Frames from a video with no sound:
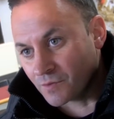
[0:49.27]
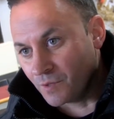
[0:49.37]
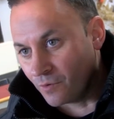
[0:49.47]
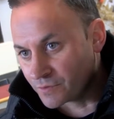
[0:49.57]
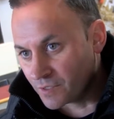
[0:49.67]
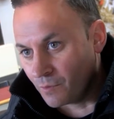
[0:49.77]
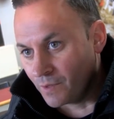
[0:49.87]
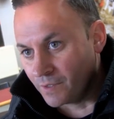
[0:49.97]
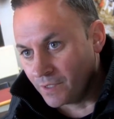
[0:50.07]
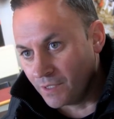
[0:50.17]
I mean, obviously I
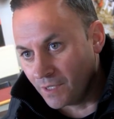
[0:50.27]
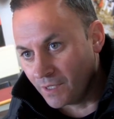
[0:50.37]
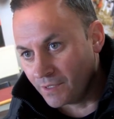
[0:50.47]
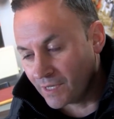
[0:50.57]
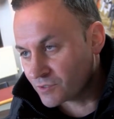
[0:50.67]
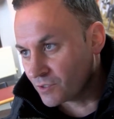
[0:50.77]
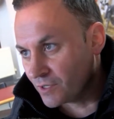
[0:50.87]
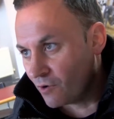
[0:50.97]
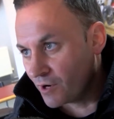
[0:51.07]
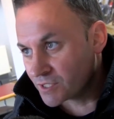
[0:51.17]
won the National
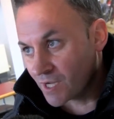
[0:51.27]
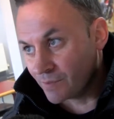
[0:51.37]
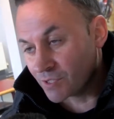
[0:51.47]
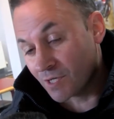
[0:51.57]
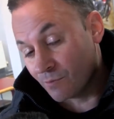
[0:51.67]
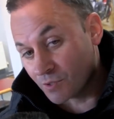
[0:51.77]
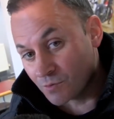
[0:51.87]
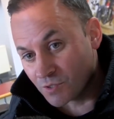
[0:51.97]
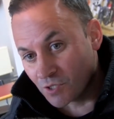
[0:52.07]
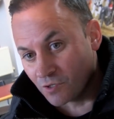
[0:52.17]
League Riders Championship, which
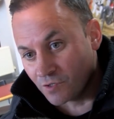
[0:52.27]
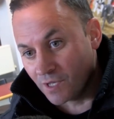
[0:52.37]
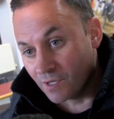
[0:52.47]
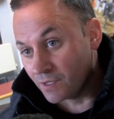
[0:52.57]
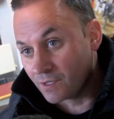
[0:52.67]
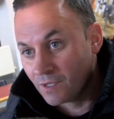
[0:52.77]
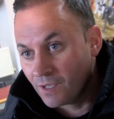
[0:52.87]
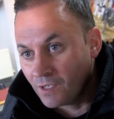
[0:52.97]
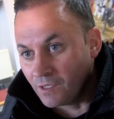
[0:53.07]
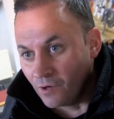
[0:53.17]
was a good thing, and
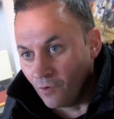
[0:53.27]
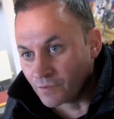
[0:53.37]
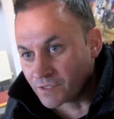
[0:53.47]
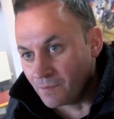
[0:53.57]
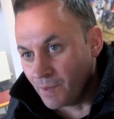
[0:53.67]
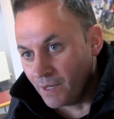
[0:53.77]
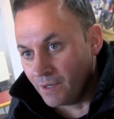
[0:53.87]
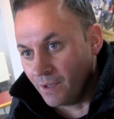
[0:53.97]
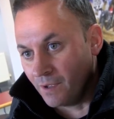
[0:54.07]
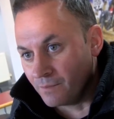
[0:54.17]
you know, obviously
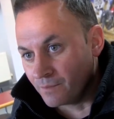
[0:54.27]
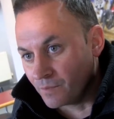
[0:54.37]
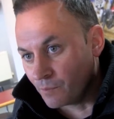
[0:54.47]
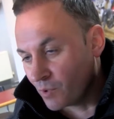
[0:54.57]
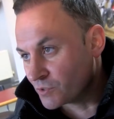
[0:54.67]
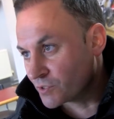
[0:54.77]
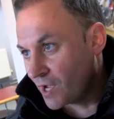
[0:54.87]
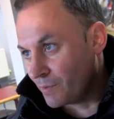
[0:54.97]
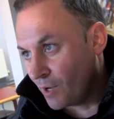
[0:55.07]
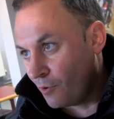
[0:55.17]
being the bronze
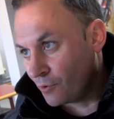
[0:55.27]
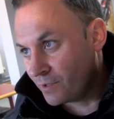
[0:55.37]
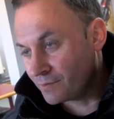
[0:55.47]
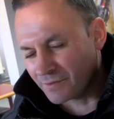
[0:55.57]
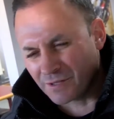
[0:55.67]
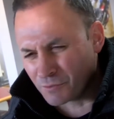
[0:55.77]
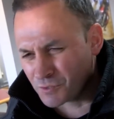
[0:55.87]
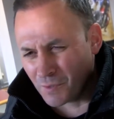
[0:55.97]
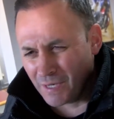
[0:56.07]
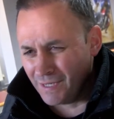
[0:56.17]
helmet holder, I think it
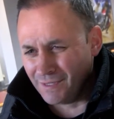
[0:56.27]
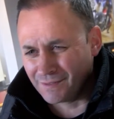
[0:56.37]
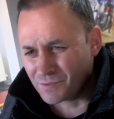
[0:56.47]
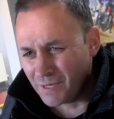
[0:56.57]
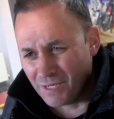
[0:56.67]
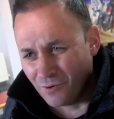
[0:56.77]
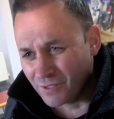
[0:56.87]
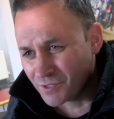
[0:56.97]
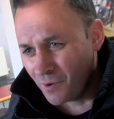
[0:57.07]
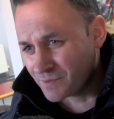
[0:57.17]
was
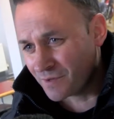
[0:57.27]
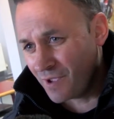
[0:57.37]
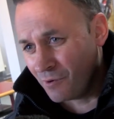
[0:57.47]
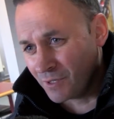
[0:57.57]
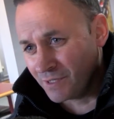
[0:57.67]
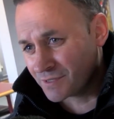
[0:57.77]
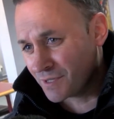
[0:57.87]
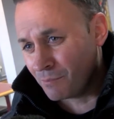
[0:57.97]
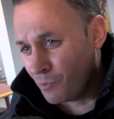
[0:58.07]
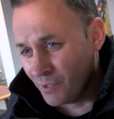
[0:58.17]
29 times I've held it at
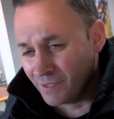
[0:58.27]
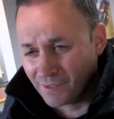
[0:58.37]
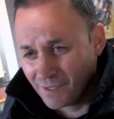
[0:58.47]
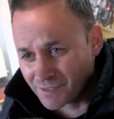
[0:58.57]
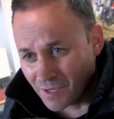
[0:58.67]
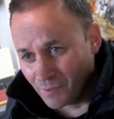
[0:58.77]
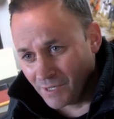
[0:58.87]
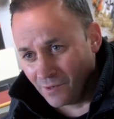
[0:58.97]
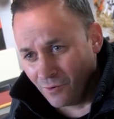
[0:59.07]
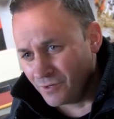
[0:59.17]
some point, somewhere
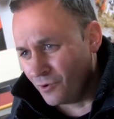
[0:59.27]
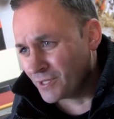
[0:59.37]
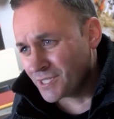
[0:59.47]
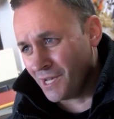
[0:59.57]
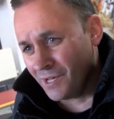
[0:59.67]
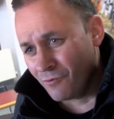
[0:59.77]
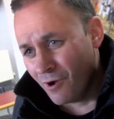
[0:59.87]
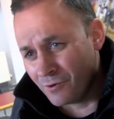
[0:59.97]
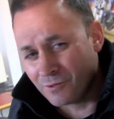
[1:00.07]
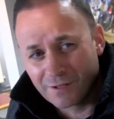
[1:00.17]
down the line, 19 in a
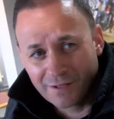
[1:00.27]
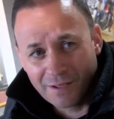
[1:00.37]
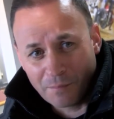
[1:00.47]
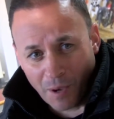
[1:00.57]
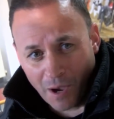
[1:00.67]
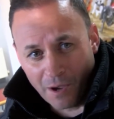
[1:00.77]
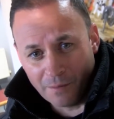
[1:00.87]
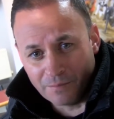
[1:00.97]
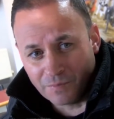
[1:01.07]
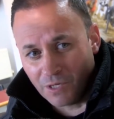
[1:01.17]
row. But
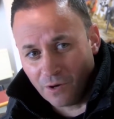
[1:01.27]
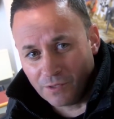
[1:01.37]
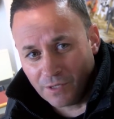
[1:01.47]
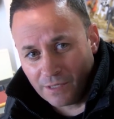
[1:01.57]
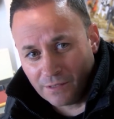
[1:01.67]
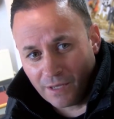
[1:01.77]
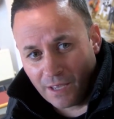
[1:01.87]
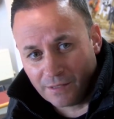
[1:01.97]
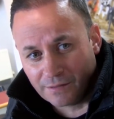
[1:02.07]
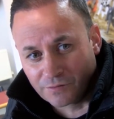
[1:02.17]
you know,
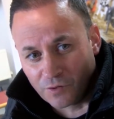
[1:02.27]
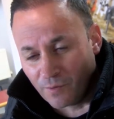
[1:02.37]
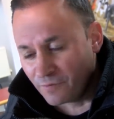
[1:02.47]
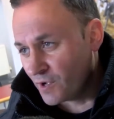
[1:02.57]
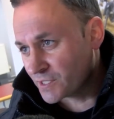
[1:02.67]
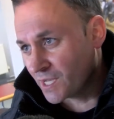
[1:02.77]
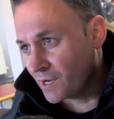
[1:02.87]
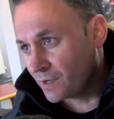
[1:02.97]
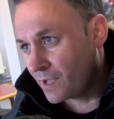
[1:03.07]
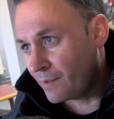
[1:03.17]
and doing my first
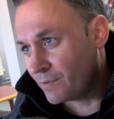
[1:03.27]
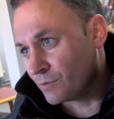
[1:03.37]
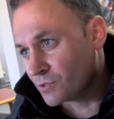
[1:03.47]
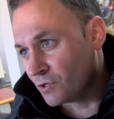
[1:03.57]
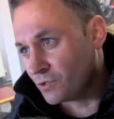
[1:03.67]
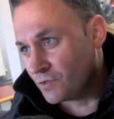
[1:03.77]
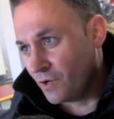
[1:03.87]
England cap, that was good.